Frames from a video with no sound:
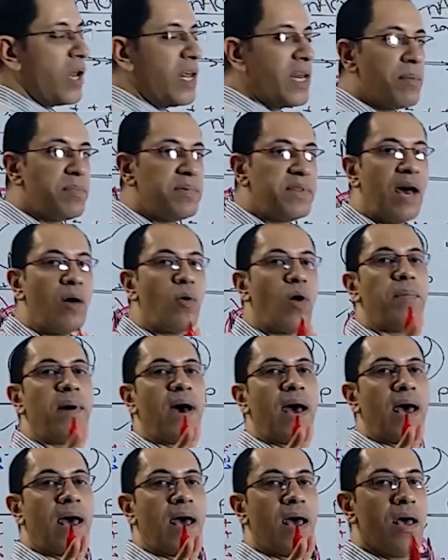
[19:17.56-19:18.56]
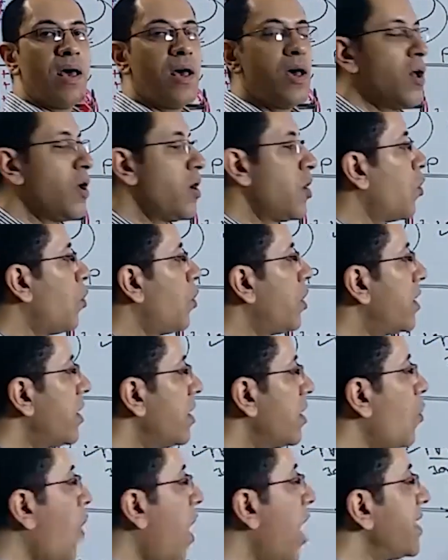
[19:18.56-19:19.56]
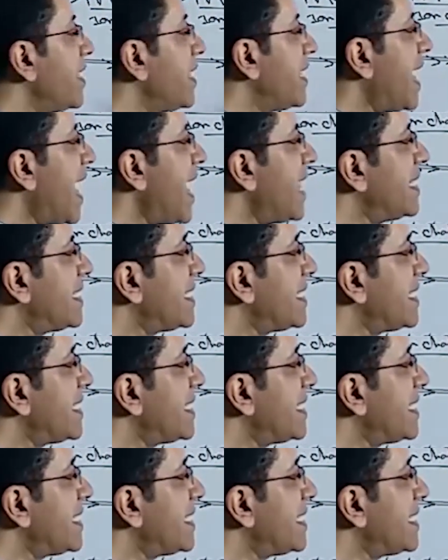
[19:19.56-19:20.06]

of receptors, because here I can